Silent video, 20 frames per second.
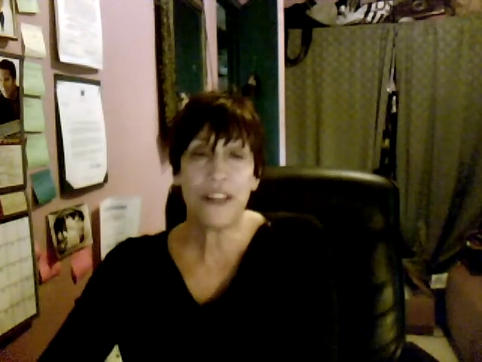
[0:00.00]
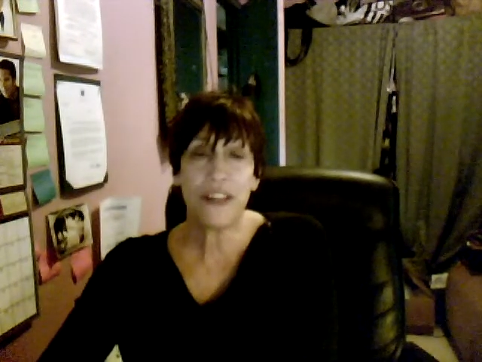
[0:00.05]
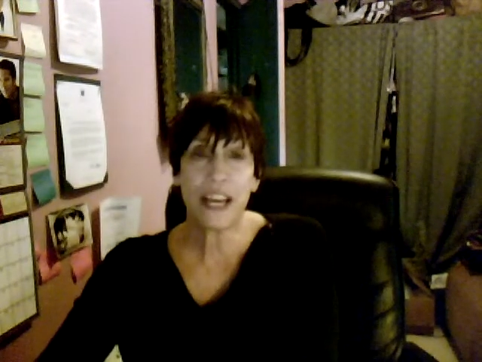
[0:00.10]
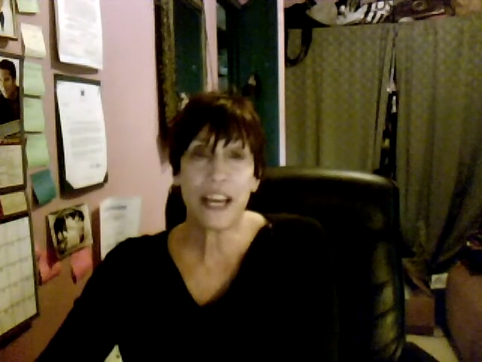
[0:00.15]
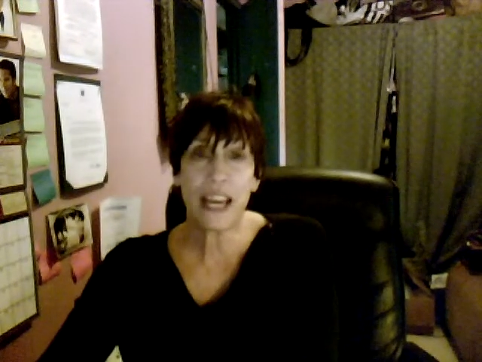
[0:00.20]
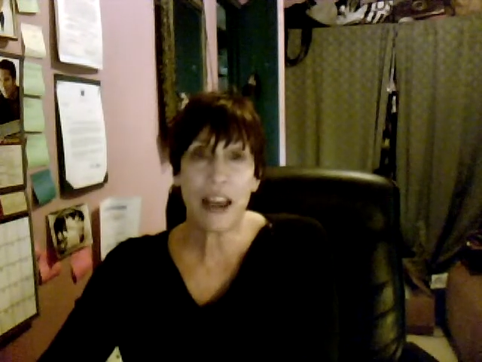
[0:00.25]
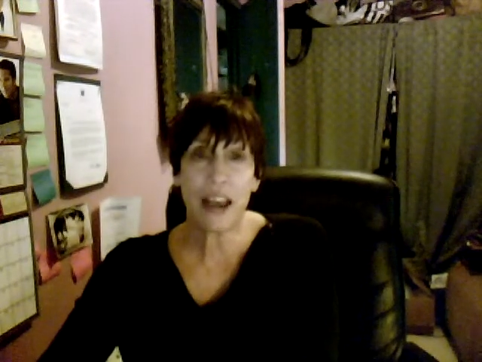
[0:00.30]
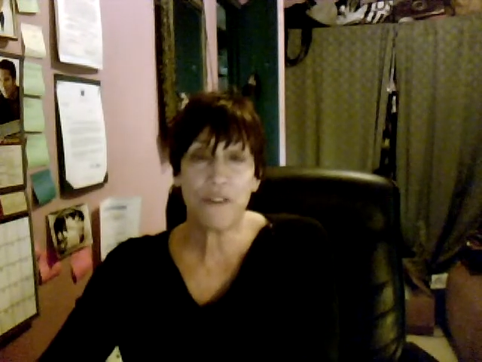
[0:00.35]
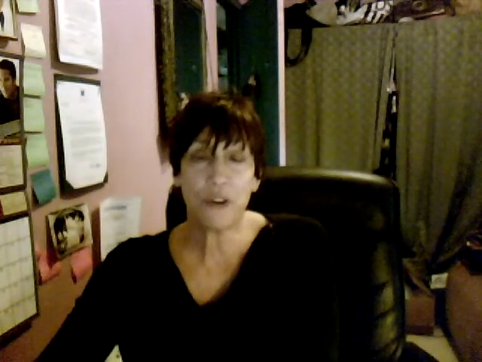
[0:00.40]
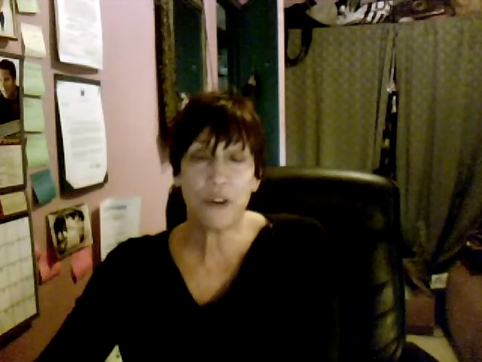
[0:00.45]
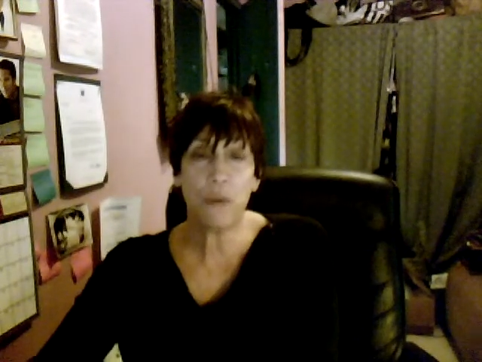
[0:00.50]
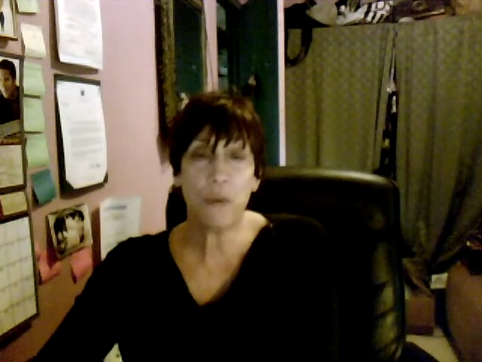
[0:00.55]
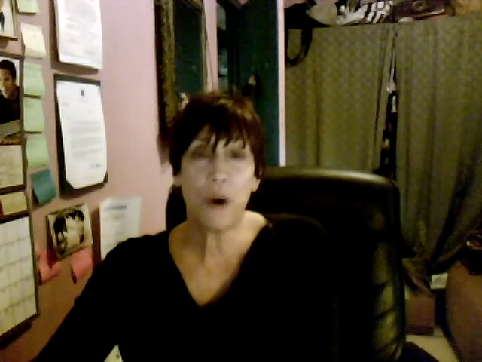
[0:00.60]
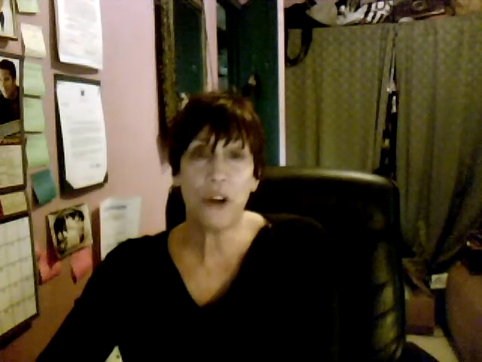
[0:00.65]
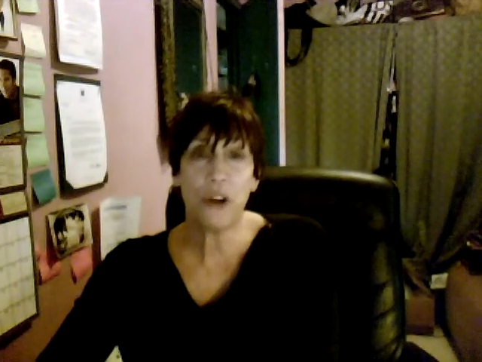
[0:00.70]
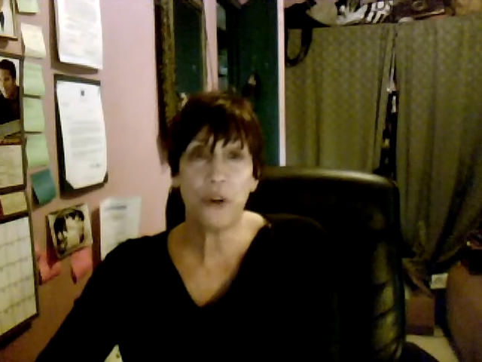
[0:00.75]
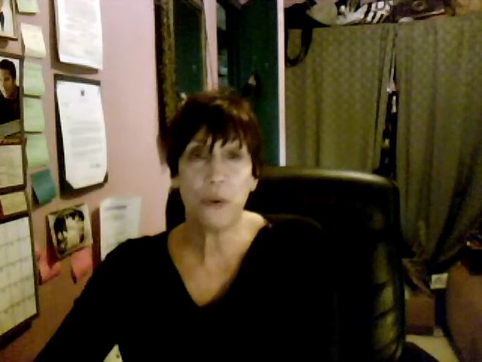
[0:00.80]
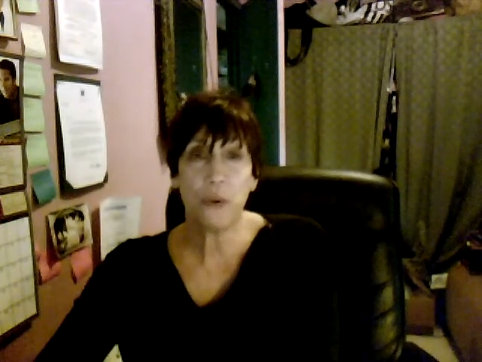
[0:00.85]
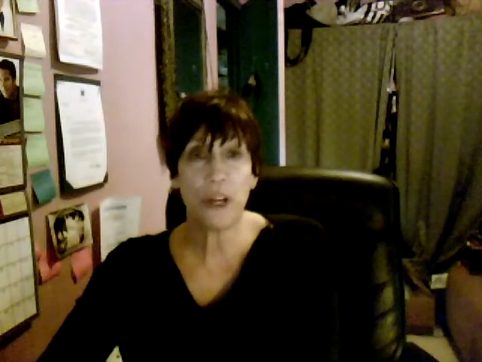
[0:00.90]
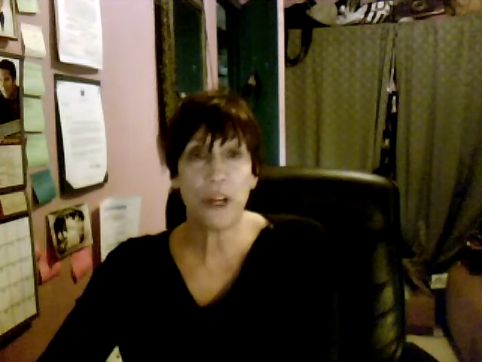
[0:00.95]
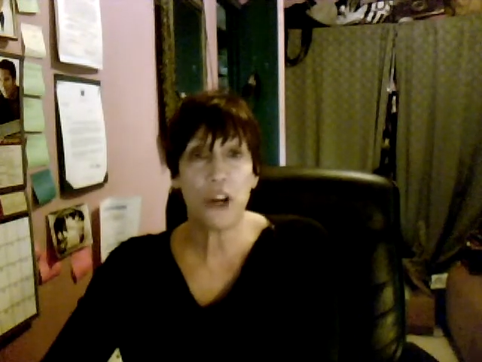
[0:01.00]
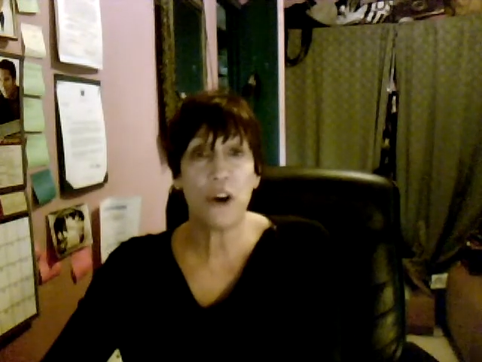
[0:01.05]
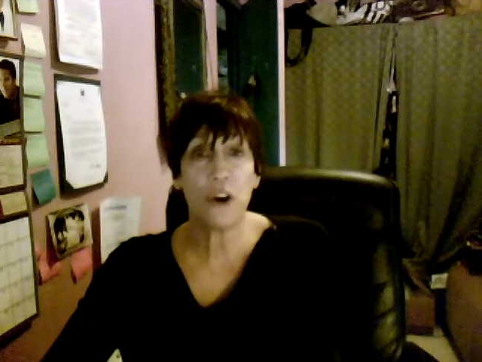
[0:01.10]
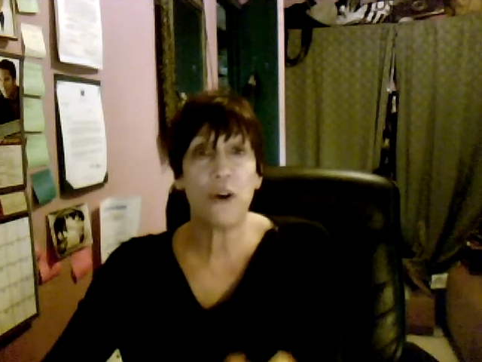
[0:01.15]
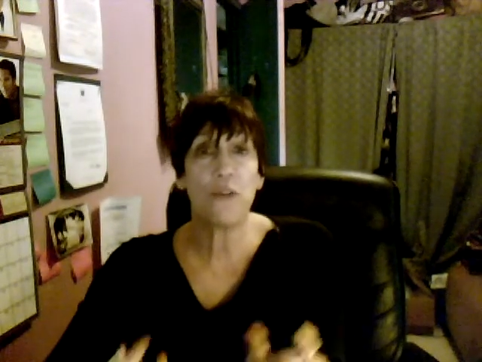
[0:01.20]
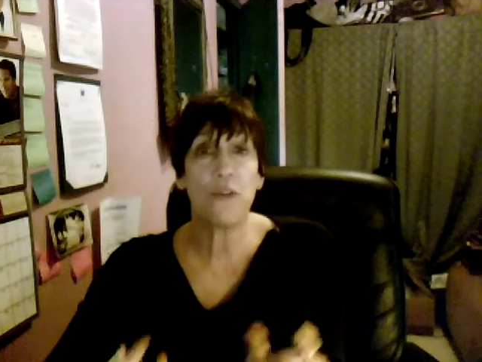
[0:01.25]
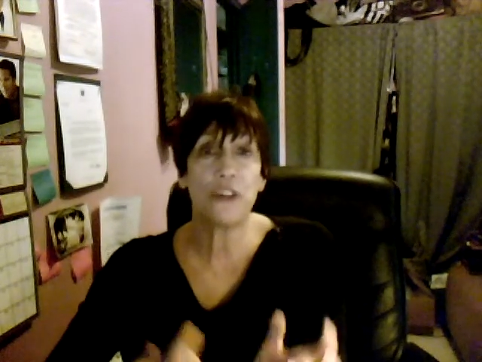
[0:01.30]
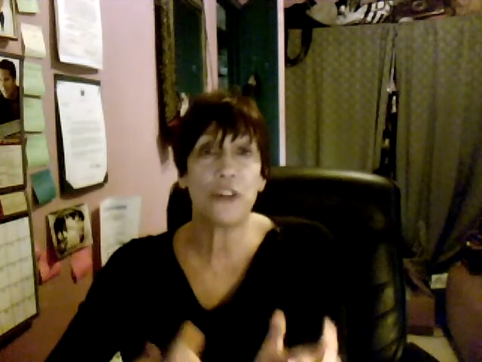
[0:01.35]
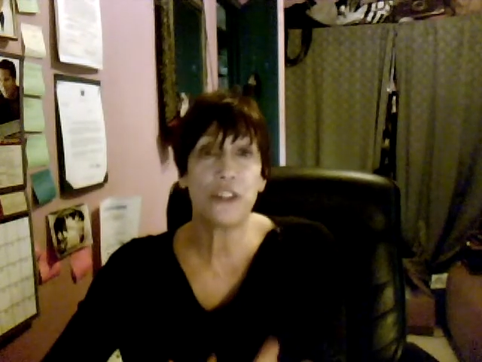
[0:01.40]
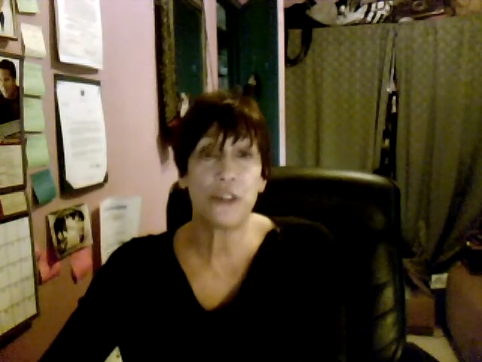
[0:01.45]
to thank everyone who went
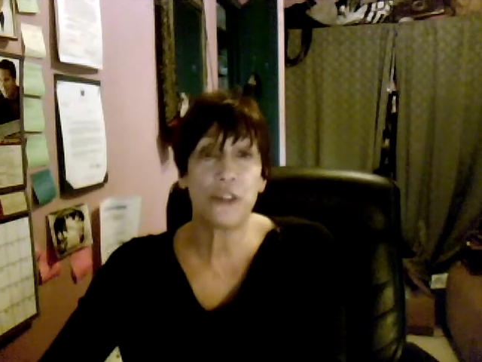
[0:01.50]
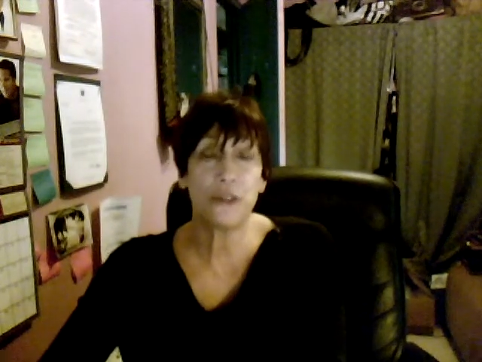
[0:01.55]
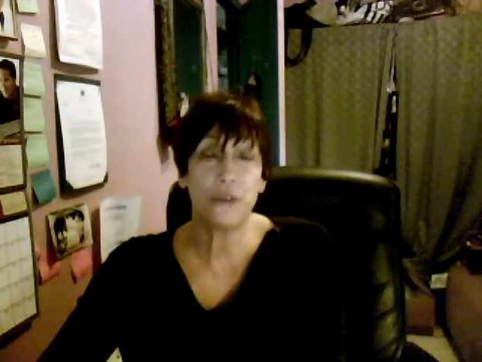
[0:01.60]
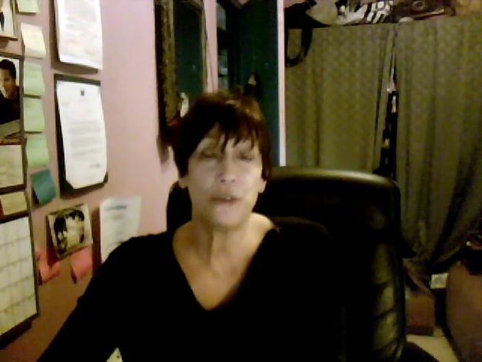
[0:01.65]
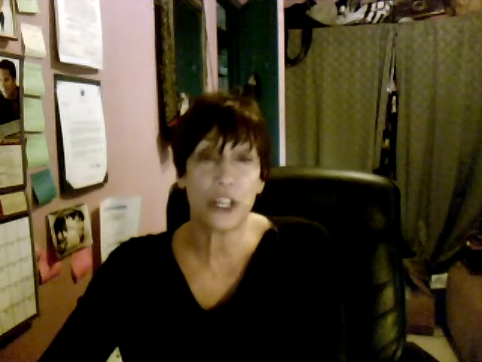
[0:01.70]
over to